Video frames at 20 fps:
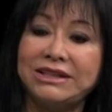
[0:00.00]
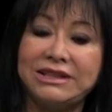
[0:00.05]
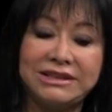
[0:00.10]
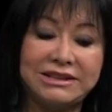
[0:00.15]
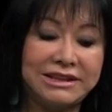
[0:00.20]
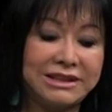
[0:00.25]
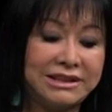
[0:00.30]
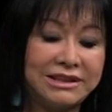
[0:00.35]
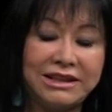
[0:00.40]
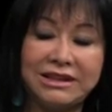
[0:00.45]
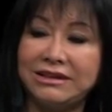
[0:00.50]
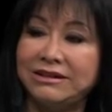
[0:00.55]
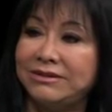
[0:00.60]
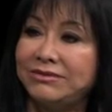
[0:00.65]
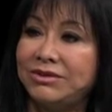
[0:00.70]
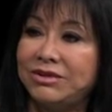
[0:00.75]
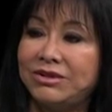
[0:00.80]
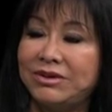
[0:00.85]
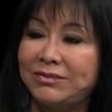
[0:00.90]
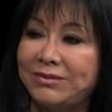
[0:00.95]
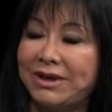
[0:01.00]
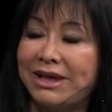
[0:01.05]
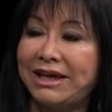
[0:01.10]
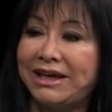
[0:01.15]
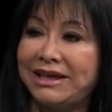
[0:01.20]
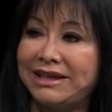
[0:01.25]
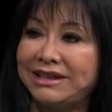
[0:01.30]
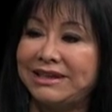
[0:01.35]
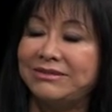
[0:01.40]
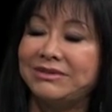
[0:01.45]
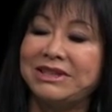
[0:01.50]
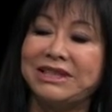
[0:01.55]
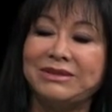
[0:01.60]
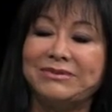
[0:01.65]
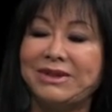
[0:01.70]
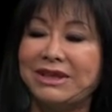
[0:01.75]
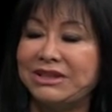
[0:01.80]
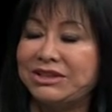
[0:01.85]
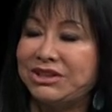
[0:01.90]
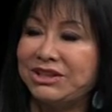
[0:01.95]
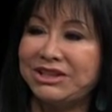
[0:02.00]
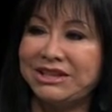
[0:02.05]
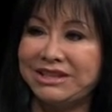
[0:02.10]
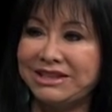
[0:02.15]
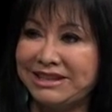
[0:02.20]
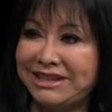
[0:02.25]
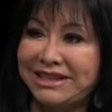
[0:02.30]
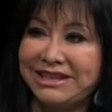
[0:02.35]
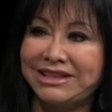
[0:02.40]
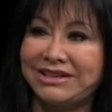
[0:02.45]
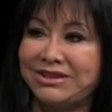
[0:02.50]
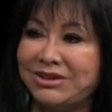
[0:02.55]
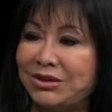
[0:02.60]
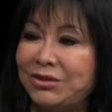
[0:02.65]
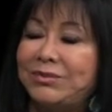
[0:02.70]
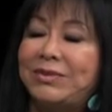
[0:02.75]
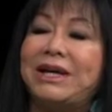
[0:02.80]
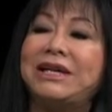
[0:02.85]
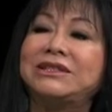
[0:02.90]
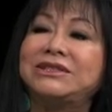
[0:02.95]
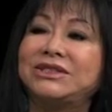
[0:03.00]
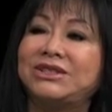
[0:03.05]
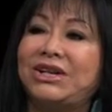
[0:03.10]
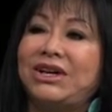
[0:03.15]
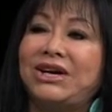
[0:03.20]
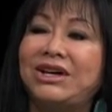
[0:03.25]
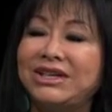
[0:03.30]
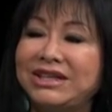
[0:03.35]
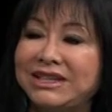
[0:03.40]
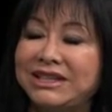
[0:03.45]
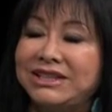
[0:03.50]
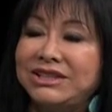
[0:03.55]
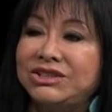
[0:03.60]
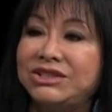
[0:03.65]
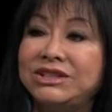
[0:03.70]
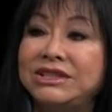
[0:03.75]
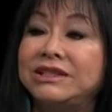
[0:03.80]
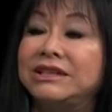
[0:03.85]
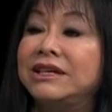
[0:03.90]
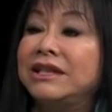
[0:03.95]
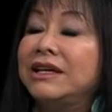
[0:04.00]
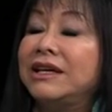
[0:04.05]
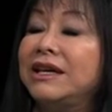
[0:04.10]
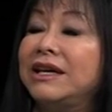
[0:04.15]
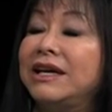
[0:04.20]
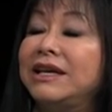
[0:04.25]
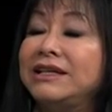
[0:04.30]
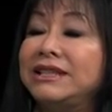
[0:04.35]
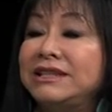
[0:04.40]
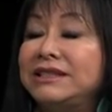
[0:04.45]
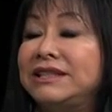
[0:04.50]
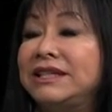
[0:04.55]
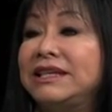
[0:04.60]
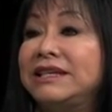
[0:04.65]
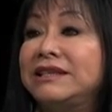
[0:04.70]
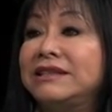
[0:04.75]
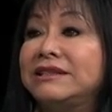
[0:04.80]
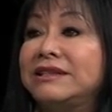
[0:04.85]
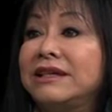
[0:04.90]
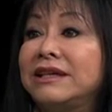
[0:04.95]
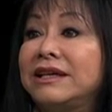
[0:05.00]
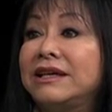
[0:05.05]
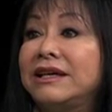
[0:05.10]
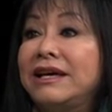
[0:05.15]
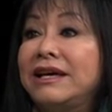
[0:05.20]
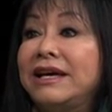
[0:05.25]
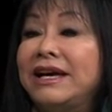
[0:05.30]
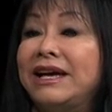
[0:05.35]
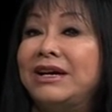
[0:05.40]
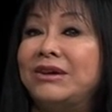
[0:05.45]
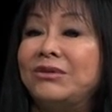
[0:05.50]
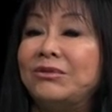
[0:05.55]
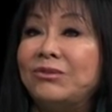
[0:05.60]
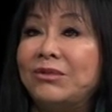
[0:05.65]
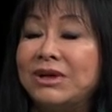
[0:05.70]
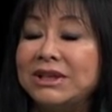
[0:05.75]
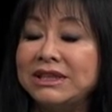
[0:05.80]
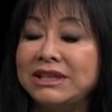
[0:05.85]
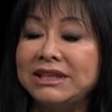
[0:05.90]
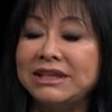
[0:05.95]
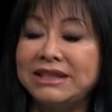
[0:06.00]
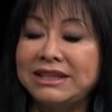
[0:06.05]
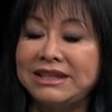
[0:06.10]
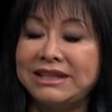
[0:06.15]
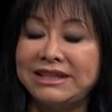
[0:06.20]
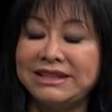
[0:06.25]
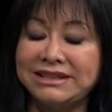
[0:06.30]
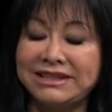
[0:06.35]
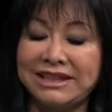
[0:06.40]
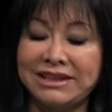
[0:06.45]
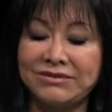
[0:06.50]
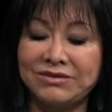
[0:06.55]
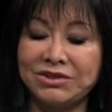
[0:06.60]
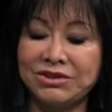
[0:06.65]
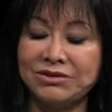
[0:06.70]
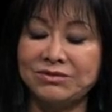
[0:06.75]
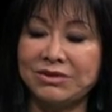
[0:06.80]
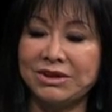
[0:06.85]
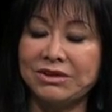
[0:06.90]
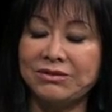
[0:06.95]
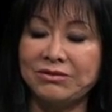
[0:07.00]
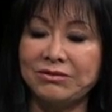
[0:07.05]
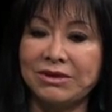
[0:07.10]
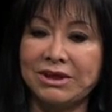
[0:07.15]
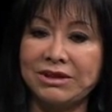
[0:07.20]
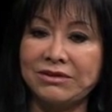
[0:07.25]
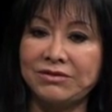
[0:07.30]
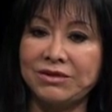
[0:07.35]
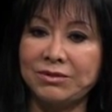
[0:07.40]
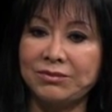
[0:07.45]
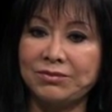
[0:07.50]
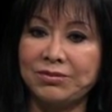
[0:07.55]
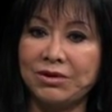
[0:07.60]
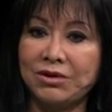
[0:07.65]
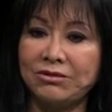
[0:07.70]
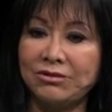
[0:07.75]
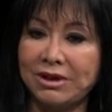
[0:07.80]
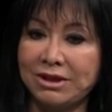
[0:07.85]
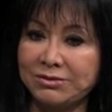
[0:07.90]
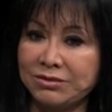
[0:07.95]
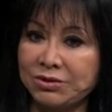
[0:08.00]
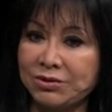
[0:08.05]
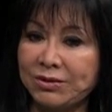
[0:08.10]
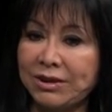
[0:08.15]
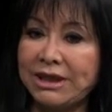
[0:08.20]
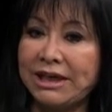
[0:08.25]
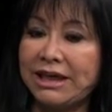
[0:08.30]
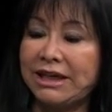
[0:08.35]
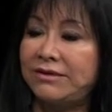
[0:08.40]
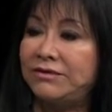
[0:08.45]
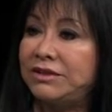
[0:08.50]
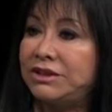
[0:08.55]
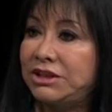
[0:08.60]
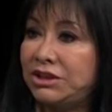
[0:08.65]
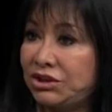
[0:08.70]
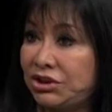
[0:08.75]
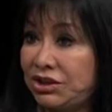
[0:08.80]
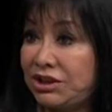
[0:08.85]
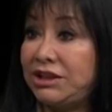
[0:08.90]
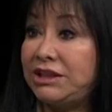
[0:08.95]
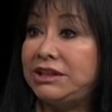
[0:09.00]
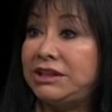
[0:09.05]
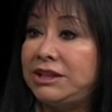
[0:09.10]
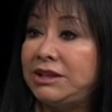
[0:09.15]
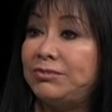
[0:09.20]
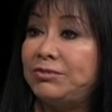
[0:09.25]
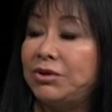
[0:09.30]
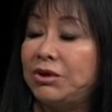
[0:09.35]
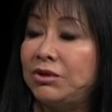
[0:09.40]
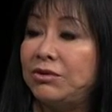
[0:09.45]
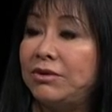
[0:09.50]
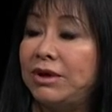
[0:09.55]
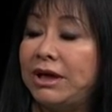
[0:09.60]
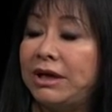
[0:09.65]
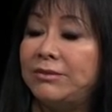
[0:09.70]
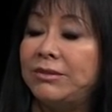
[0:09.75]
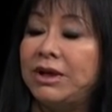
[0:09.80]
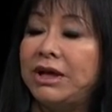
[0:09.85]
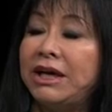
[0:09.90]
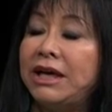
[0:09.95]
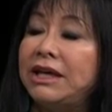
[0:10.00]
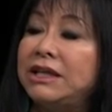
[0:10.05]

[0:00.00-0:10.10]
He said, no, I'm going back, I'll get my G E D, I'll go back to college, and, and he did. And one of the things that I've learned with one of the programs we have, it's a G E D program, mm-hmm.